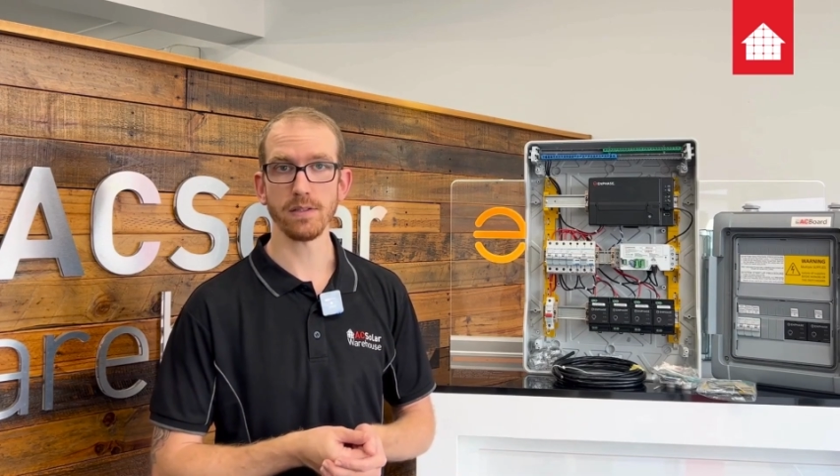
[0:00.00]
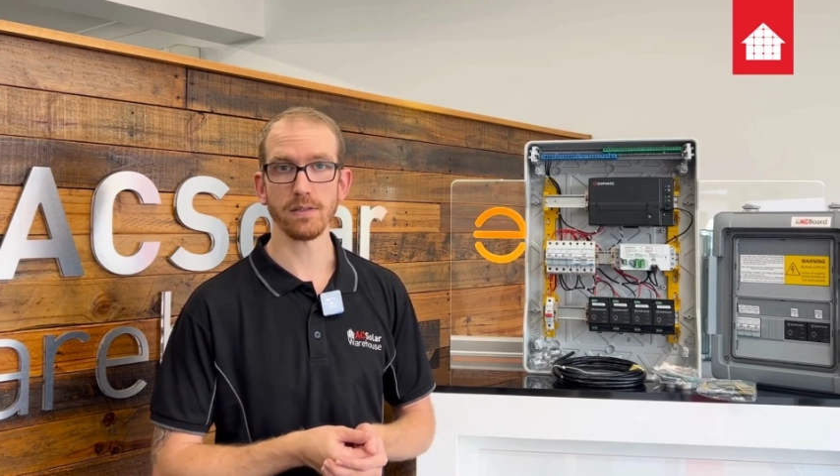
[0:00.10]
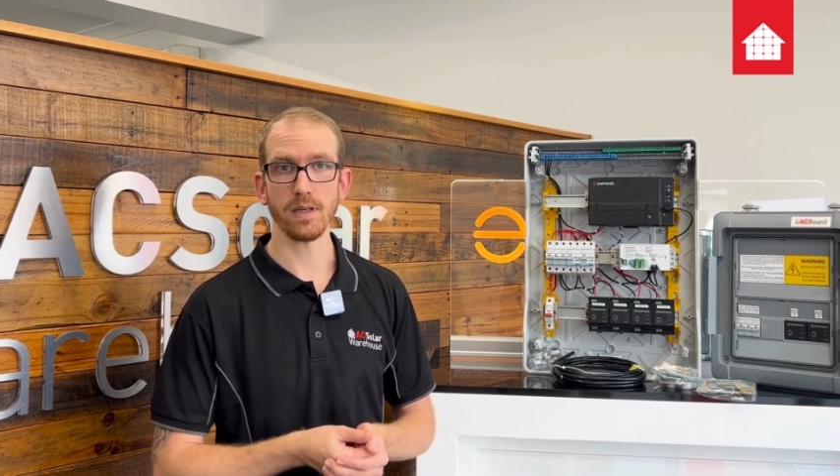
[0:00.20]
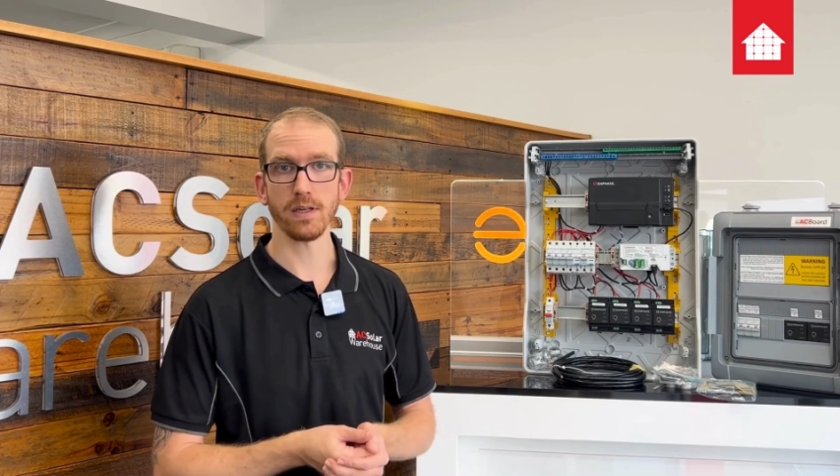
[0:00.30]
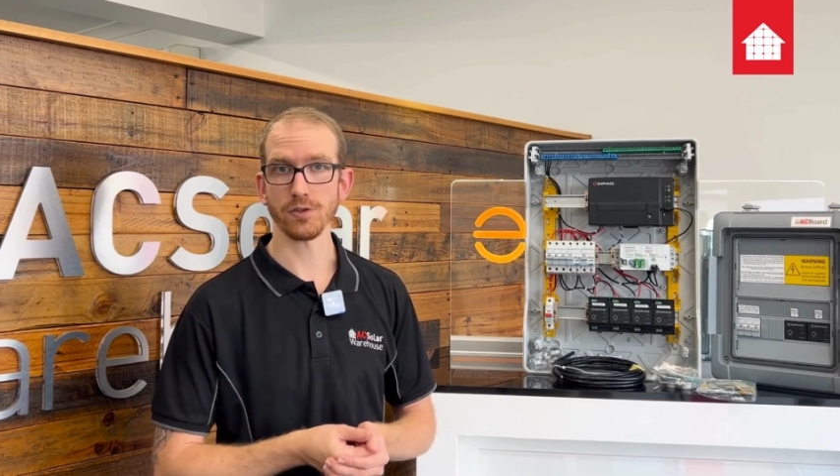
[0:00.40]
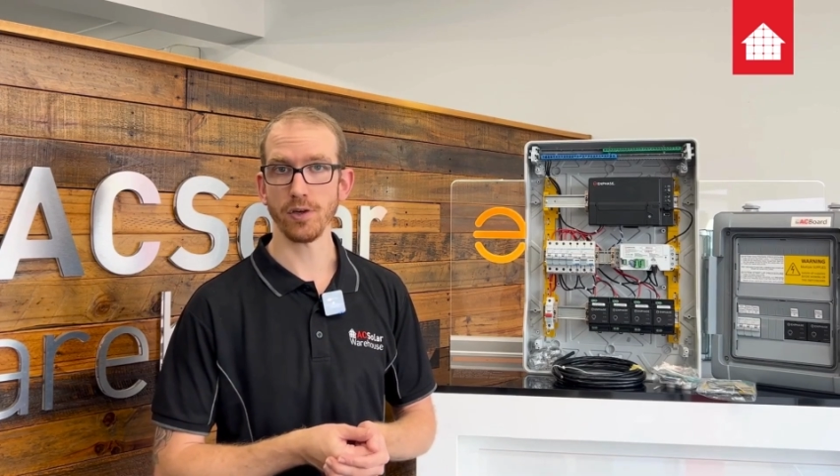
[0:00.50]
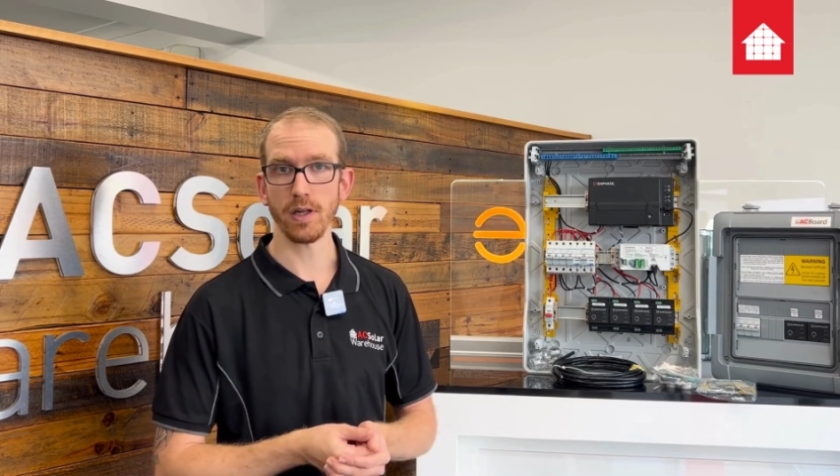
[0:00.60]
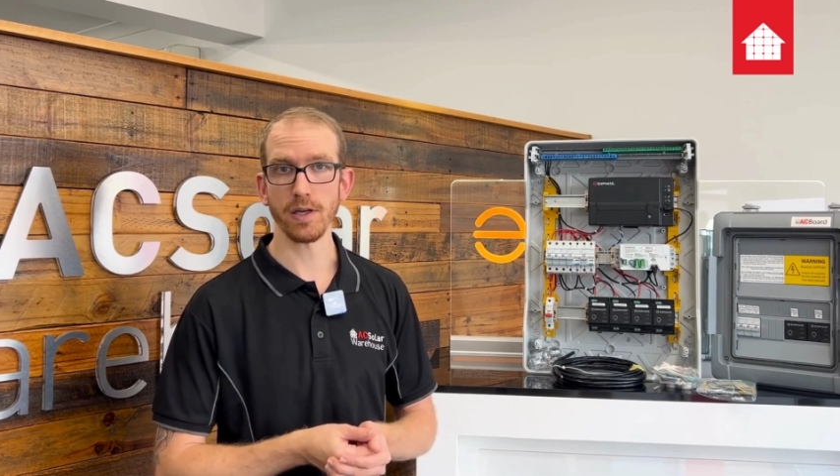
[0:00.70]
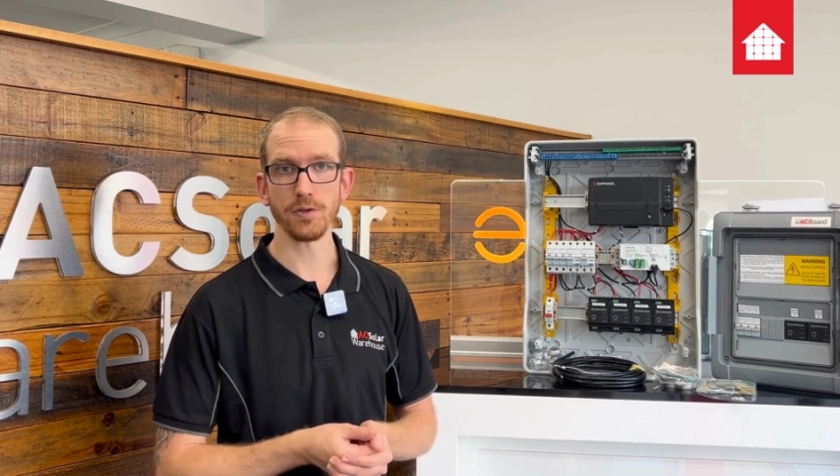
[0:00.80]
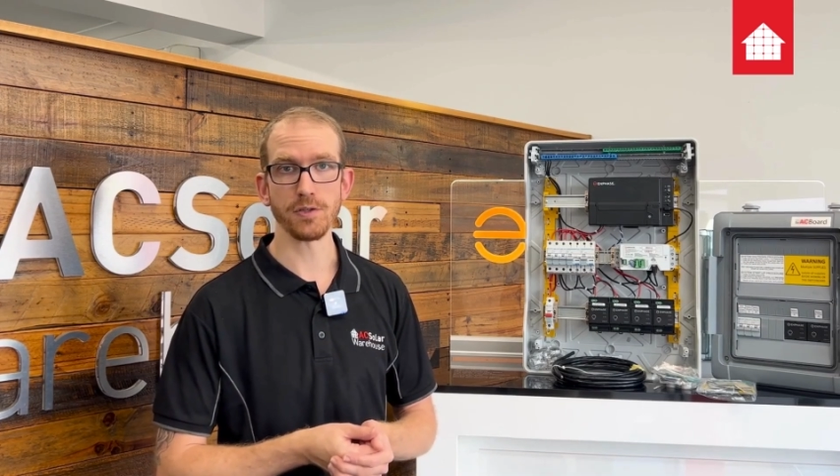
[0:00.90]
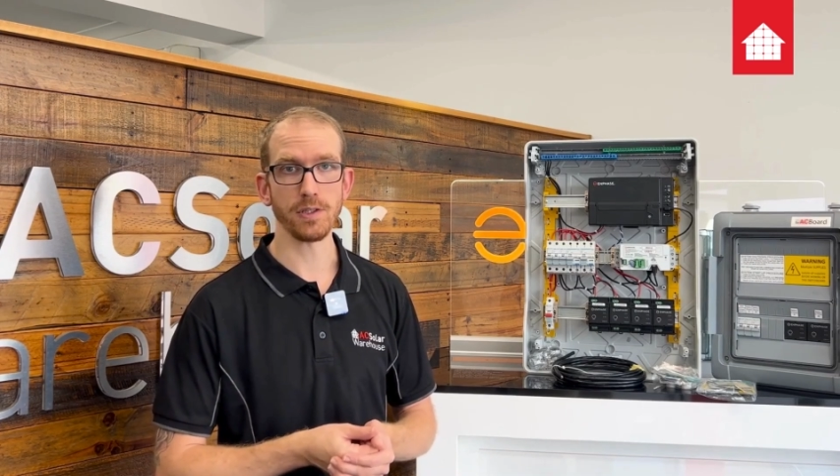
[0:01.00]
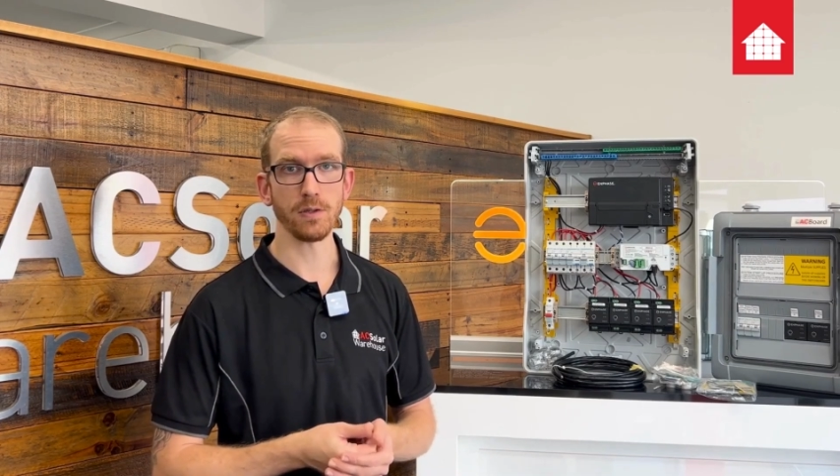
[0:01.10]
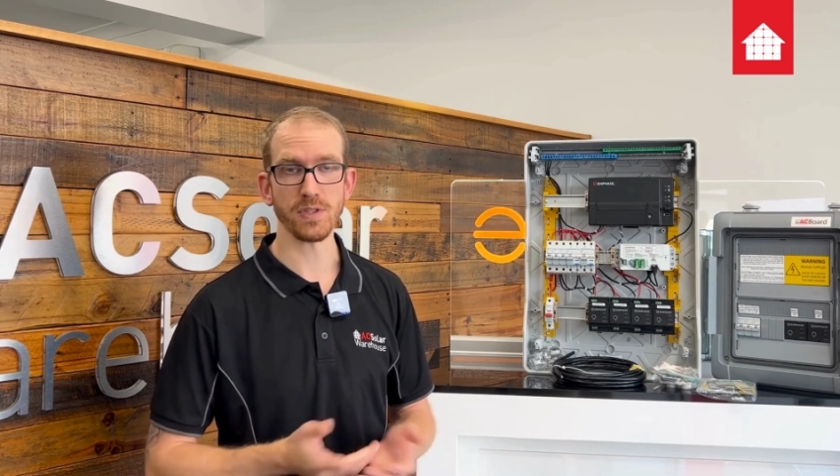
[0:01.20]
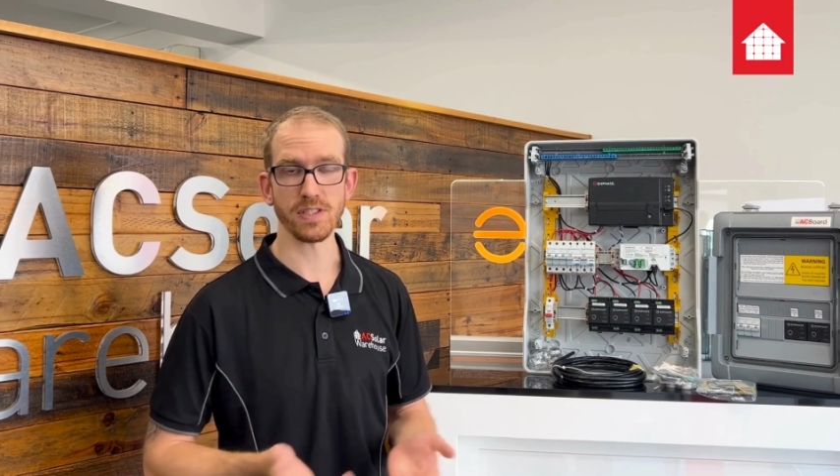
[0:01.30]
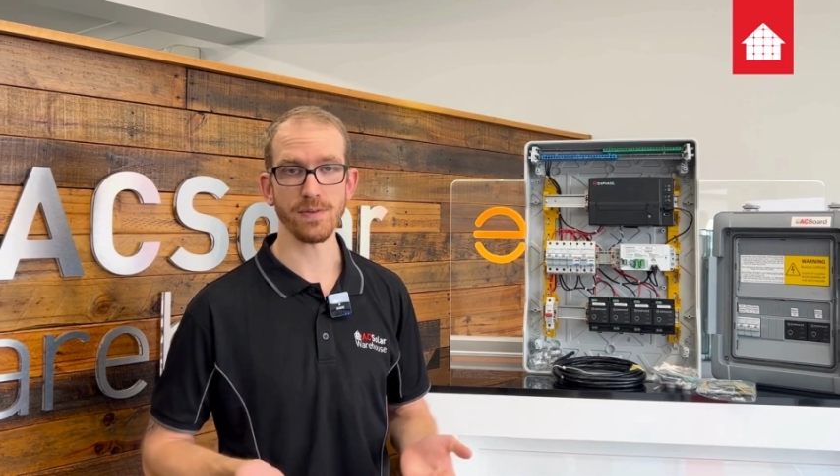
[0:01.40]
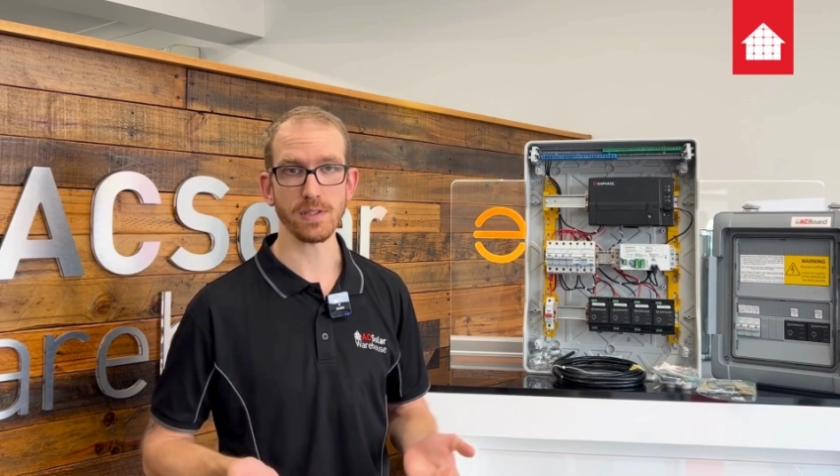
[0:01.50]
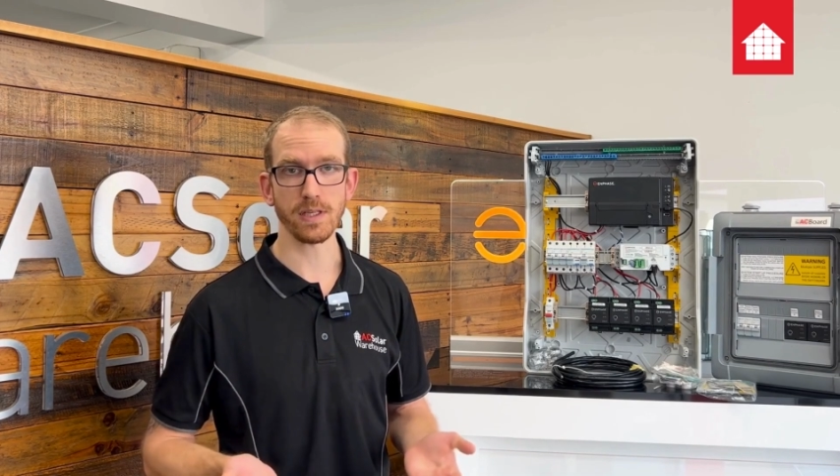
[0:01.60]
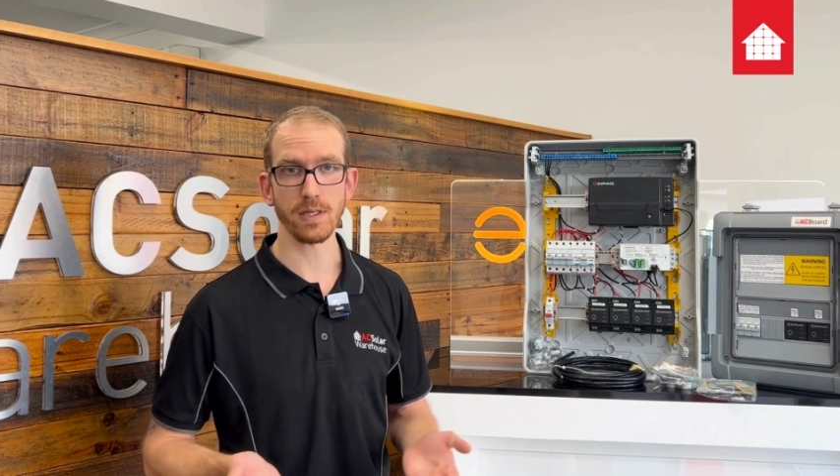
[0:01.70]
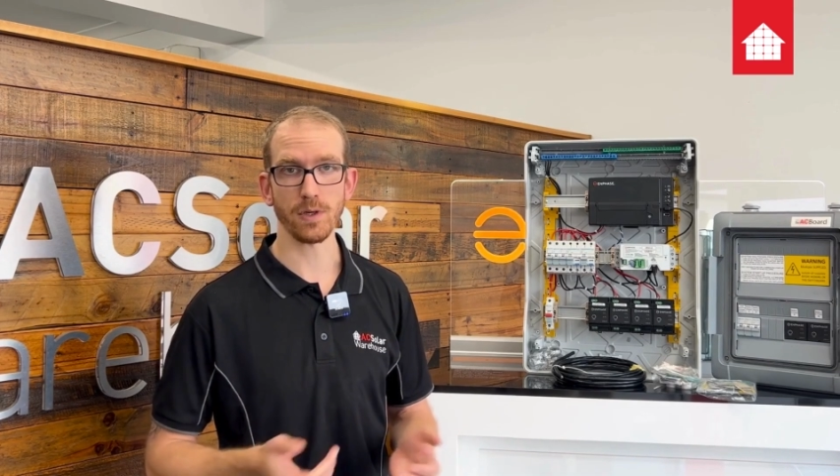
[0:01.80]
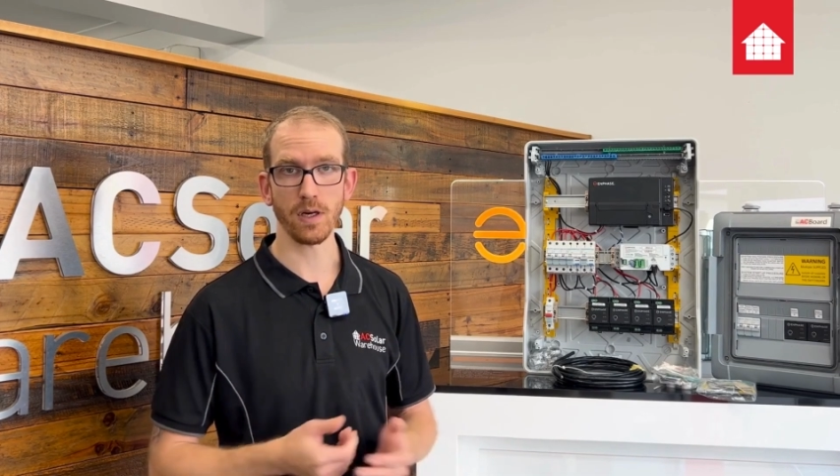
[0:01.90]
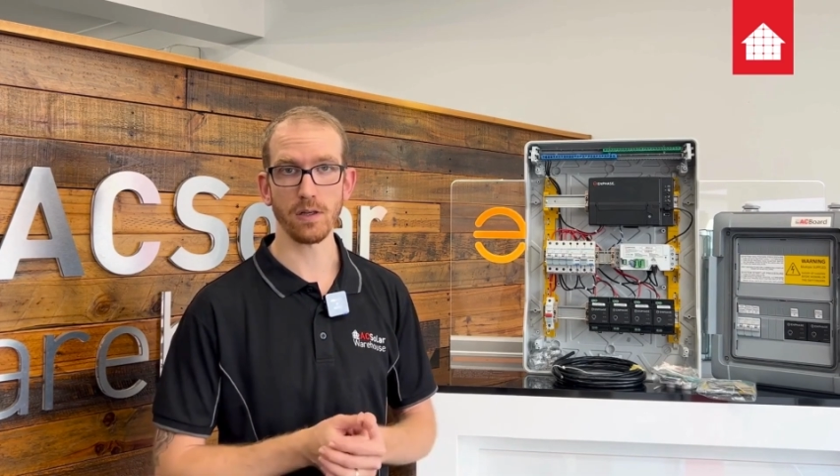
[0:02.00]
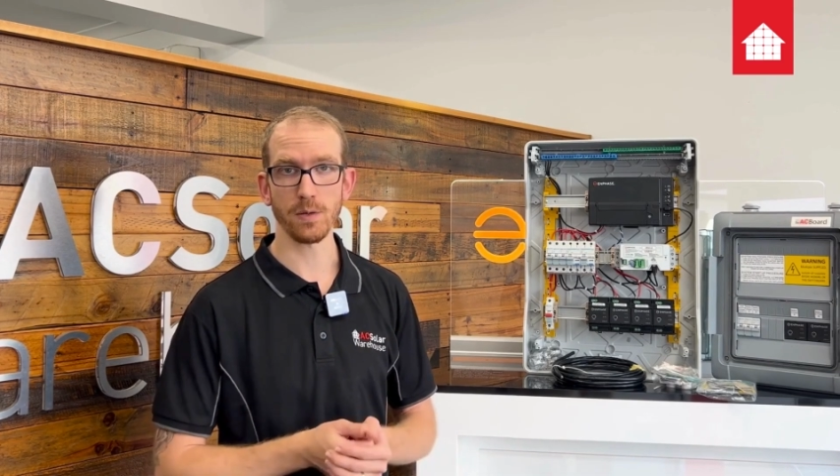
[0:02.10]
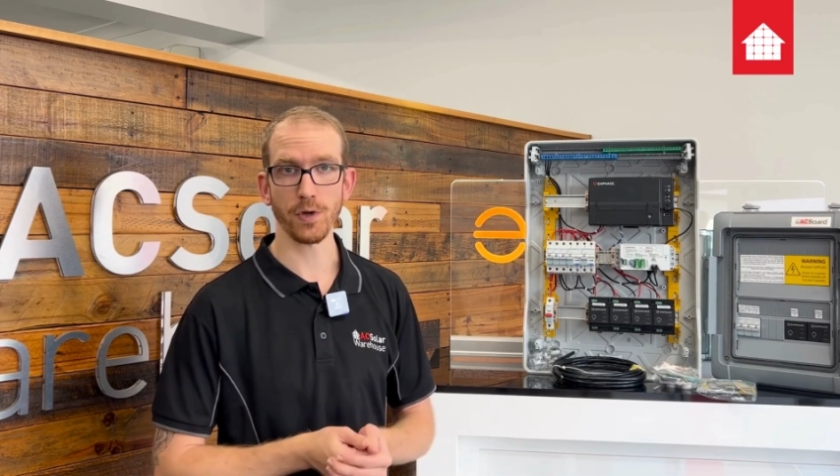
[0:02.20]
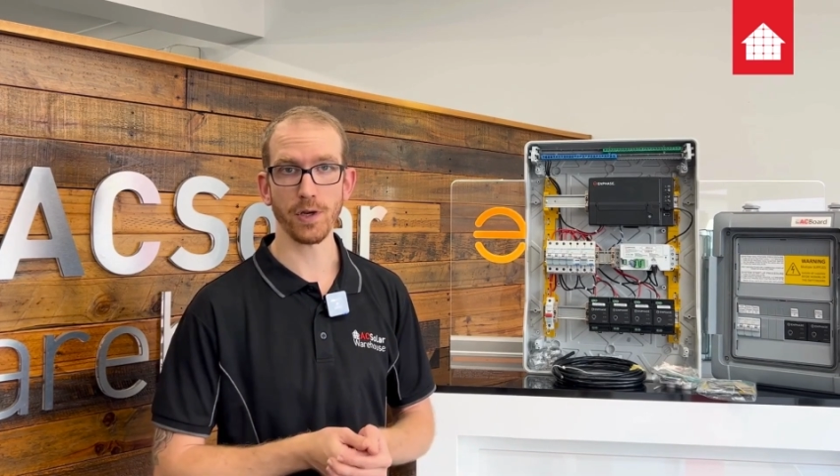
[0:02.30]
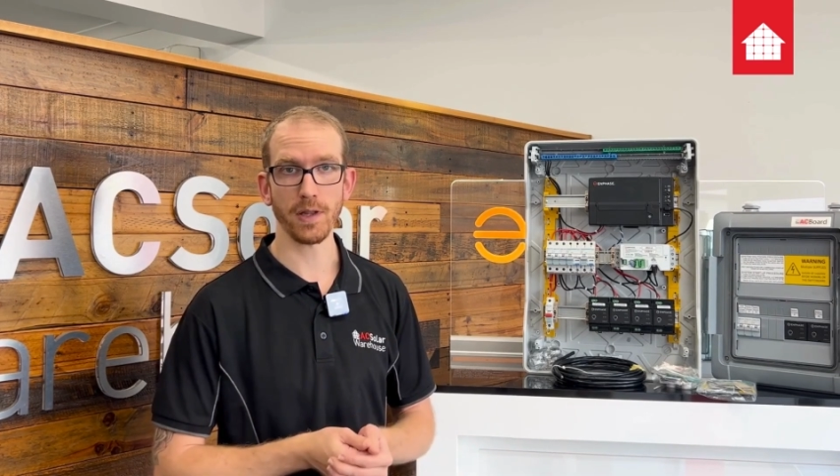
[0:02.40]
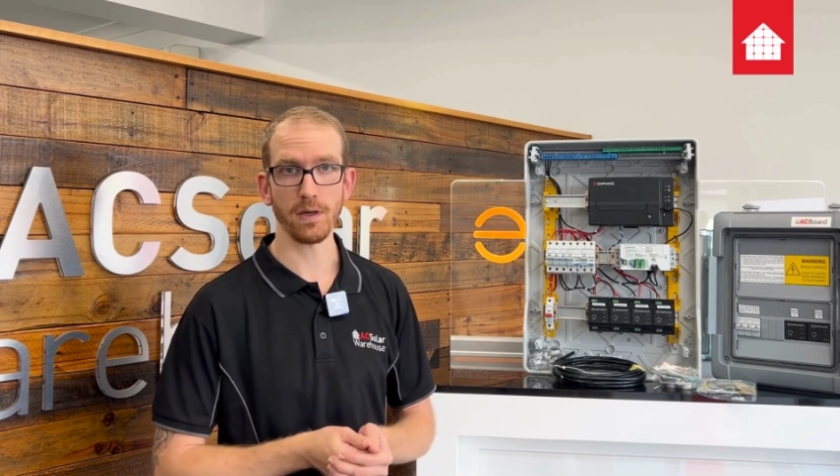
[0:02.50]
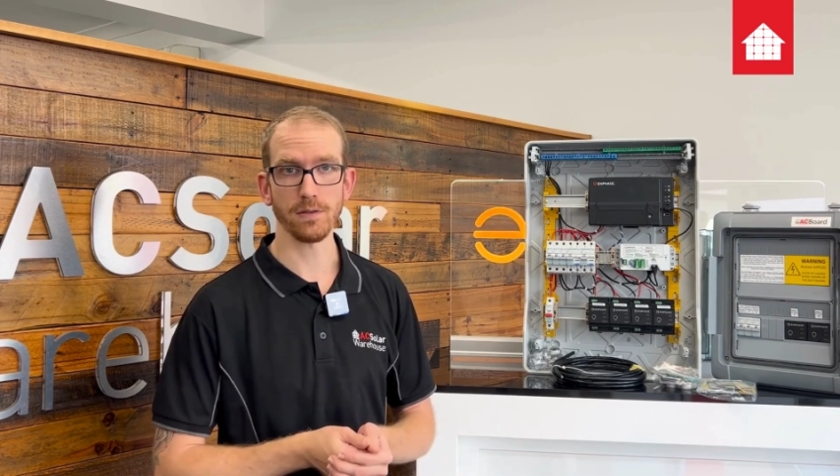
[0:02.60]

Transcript: Their Australia, New Zealand, Pacific team are currently putting that on,